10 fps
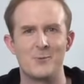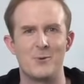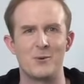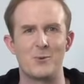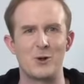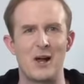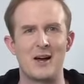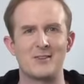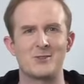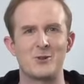We will
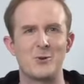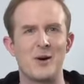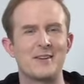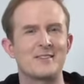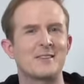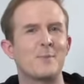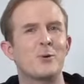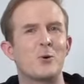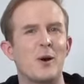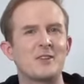ask you a
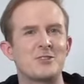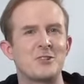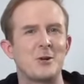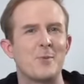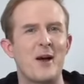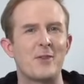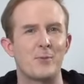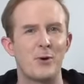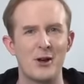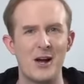simple question about the
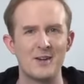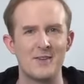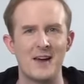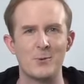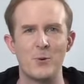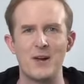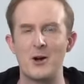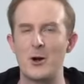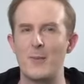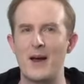product that we
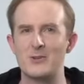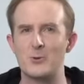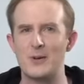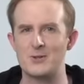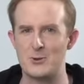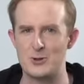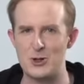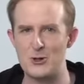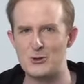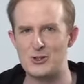are about to
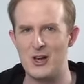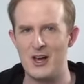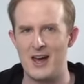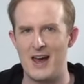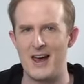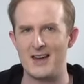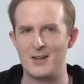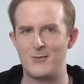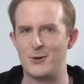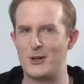introduce, and
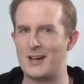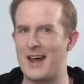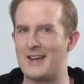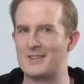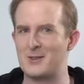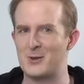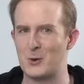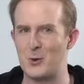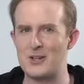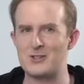if you can answer the
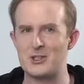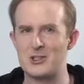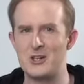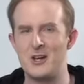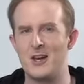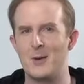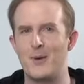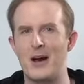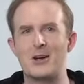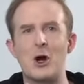question
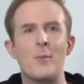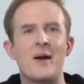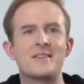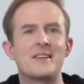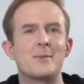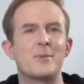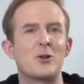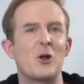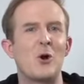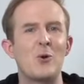by commenting
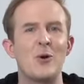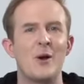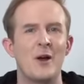below,